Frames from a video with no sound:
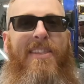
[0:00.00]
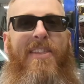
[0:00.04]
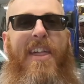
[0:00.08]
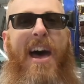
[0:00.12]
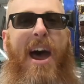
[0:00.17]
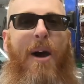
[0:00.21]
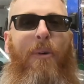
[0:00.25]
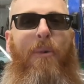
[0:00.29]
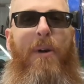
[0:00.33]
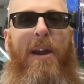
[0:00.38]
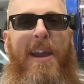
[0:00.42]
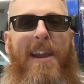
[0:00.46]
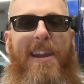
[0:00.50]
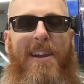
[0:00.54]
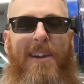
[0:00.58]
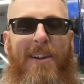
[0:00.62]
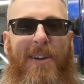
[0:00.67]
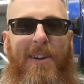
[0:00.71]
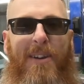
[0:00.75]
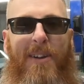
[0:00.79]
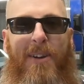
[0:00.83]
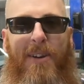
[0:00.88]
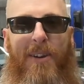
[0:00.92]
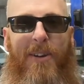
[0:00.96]
that way
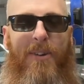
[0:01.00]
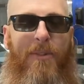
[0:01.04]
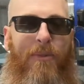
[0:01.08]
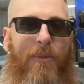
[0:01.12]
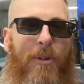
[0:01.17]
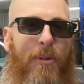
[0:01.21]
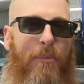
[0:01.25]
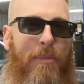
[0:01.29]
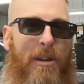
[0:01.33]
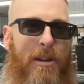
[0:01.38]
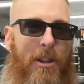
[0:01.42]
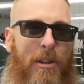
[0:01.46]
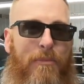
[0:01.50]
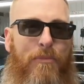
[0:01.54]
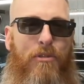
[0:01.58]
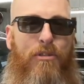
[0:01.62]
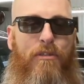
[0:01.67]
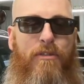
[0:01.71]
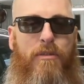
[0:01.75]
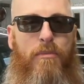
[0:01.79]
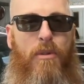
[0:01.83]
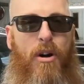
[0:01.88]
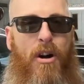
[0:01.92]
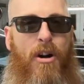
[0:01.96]
we'll be able to move
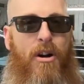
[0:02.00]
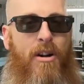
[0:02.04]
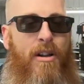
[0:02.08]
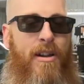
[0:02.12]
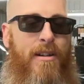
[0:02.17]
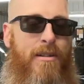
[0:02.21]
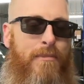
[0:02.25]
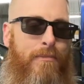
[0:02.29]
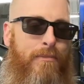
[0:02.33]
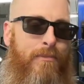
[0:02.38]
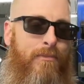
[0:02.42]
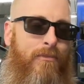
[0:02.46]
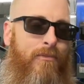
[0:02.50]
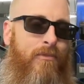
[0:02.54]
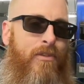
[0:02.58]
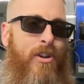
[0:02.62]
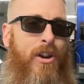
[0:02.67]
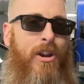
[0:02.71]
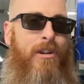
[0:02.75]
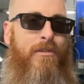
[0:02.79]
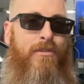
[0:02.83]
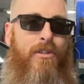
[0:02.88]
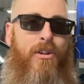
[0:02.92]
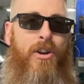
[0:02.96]
them all
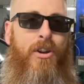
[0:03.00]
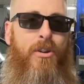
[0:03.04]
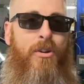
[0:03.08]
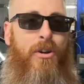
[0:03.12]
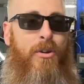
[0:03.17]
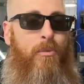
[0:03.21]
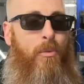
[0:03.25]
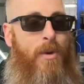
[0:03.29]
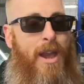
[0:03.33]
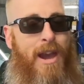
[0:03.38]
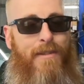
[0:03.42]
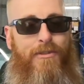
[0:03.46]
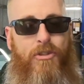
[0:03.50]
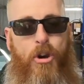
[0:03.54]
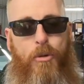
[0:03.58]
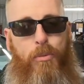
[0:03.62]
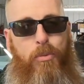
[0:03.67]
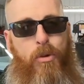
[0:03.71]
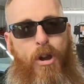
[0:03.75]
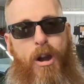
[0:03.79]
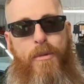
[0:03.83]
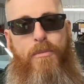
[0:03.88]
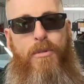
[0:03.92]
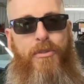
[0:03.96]
very, very good. We have no
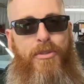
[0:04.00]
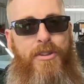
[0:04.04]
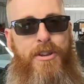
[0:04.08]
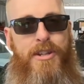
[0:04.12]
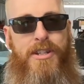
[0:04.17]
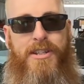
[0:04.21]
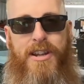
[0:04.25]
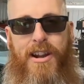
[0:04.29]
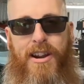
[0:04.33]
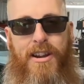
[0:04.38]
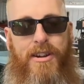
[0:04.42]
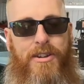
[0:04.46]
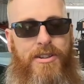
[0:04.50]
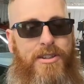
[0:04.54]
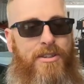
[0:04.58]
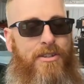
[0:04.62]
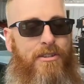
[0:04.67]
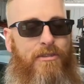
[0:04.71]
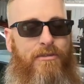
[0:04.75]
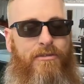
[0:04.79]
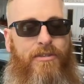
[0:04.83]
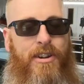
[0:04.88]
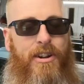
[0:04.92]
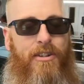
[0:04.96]
problem with these cars. They're
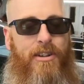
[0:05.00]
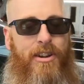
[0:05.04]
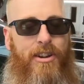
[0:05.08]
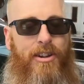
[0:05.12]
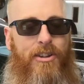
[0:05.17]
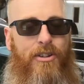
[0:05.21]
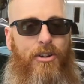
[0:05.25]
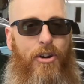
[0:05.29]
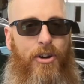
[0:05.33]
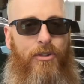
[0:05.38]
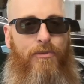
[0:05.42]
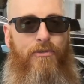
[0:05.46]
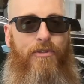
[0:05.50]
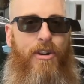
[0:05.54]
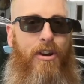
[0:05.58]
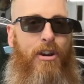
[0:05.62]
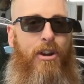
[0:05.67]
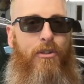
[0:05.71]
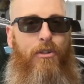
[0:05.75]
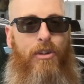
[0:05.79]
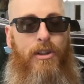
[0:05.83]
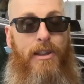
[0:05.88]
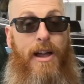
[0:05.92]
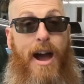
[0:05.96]
very good, very
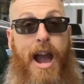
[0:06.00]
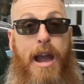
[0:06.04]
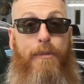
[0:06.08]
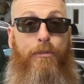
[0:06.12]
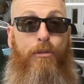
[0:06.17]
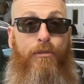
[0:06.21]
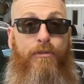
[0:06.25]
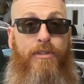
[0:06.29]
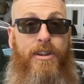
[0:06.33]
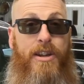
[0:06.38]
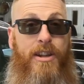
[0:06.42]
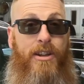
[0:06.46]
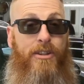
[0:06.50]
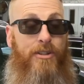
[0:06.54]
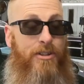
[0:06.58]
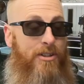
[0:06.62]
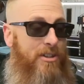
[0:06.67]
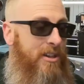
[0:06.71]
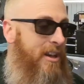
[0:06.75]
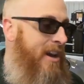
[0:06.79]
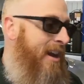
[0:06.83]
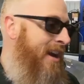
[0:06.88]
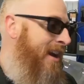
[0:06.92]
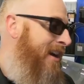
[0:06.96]
reliable vehicles,
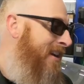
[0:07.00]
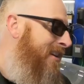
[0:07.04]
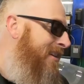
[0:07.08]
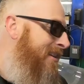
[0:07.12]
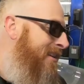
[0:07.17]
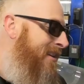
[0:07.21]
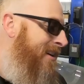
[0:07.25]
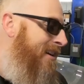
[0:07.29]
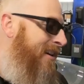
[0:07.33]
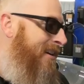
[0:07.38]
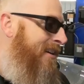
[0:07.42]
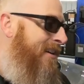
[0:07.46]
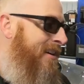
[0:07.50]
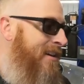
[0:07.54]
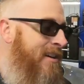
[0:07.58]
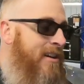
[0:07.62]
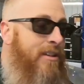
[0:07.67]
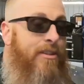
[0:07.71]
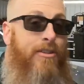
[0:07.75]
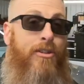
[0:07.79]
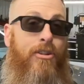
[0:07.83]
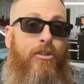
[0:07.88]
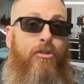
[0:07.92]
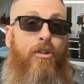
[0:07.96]
and
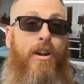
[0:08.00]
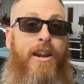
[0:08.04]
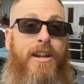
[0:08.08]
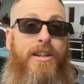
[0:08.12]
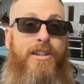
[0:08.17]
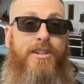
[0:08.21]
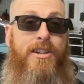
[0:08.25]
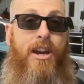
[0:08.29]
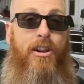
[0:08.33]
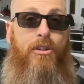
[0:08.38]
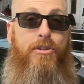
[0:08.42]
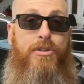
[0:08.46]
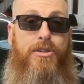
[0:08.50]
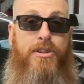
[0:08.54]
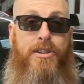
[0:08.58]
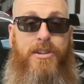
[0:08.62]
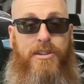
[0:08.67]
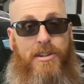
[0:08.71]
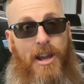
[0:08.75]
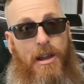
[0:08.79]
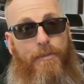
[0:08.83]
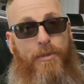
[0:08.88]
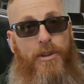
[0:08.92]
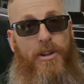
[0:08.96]
they're great sellers this
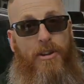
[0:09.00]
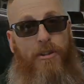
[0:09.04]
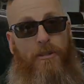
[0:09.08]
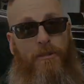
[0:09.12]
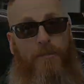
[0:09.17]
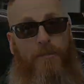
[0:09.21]
time of year.